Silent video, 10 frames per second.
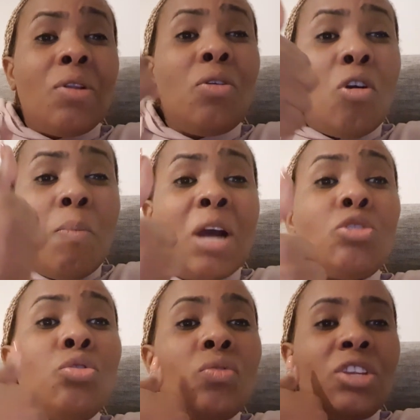go back
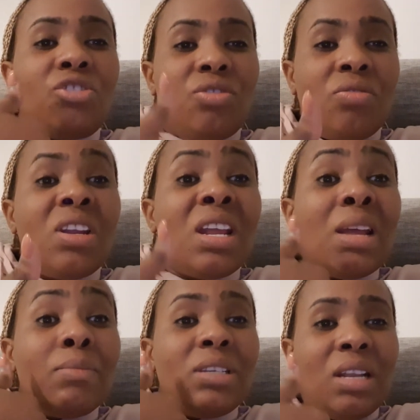to your children,
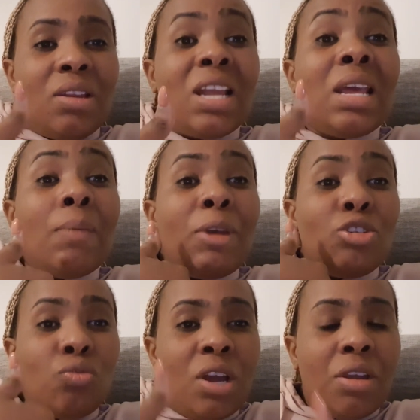and I am
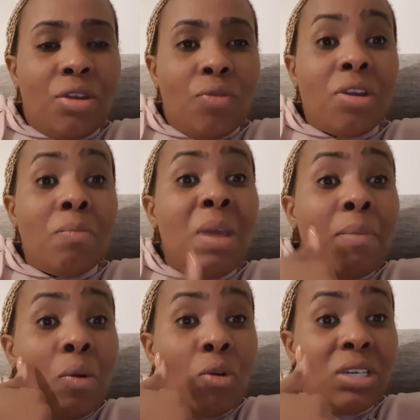assuring you, remember
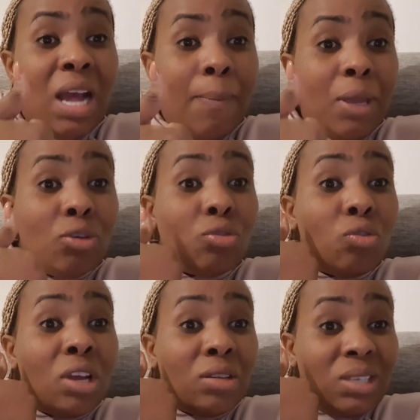what happened to
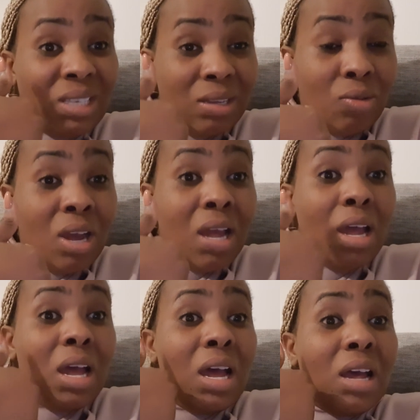your
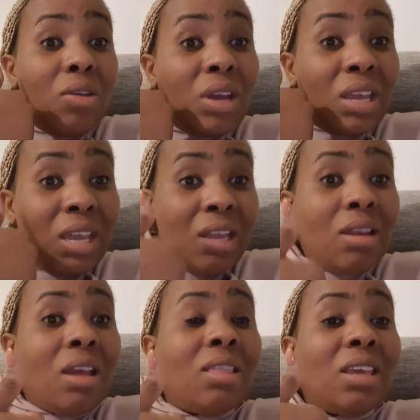kid,
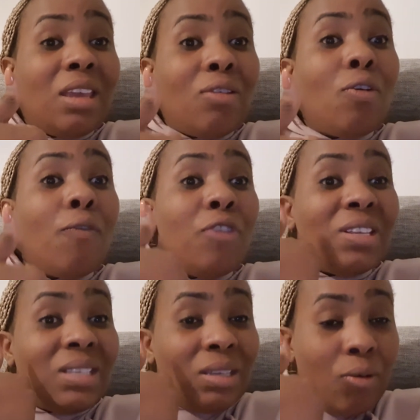the kid of
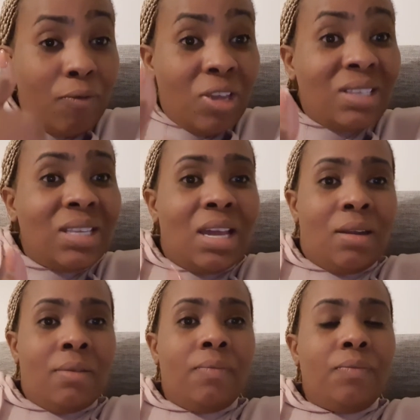your son.
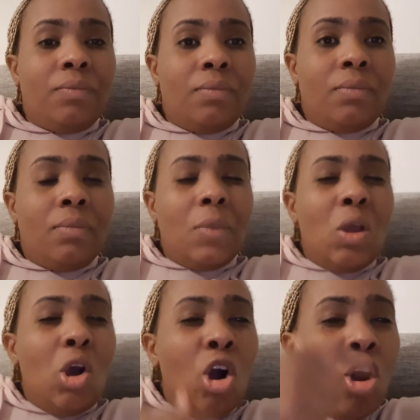
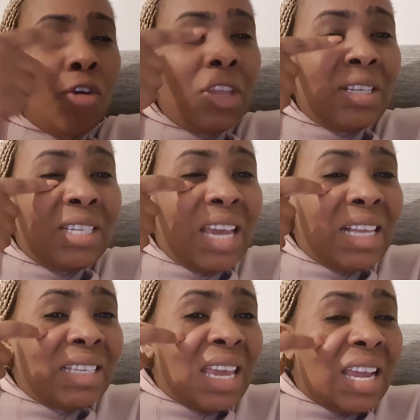All the
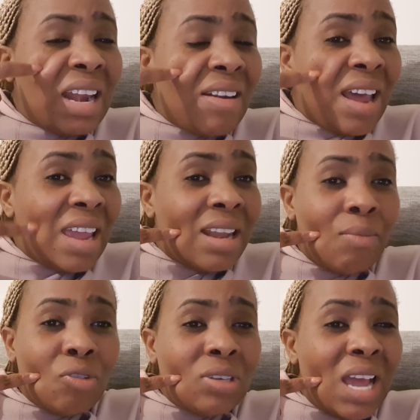tears I cried,
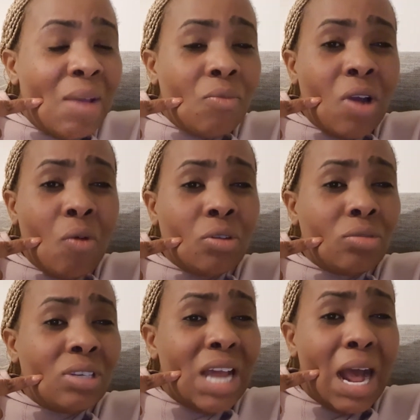I was
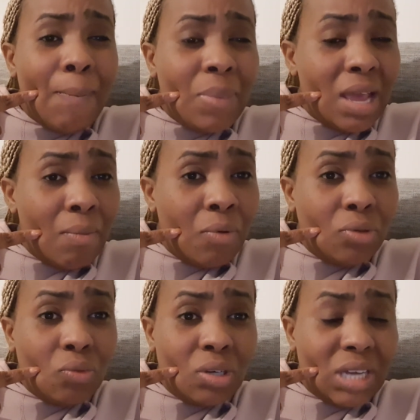not happy about
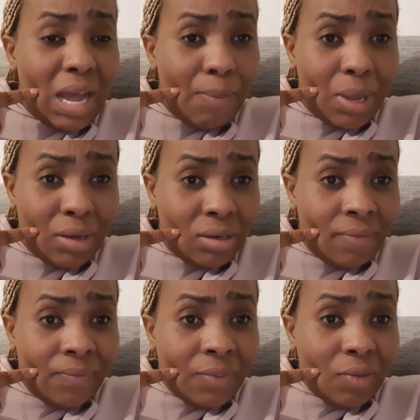what happened
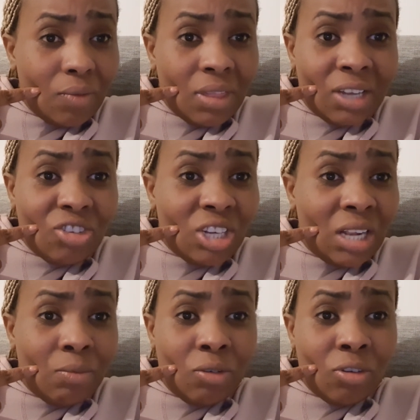to that
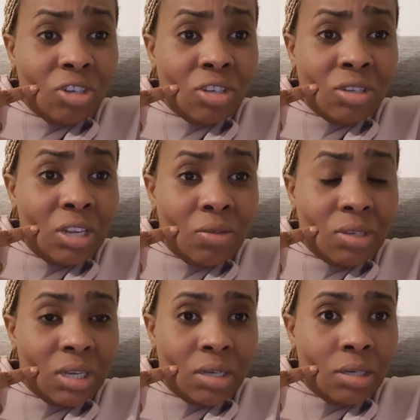child because she's
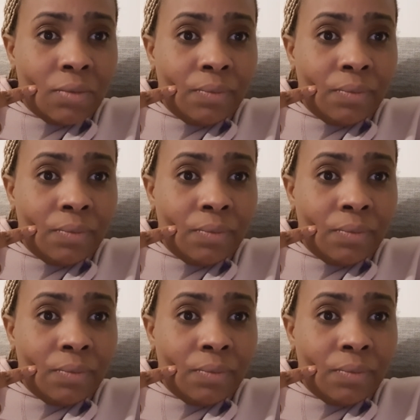innocent.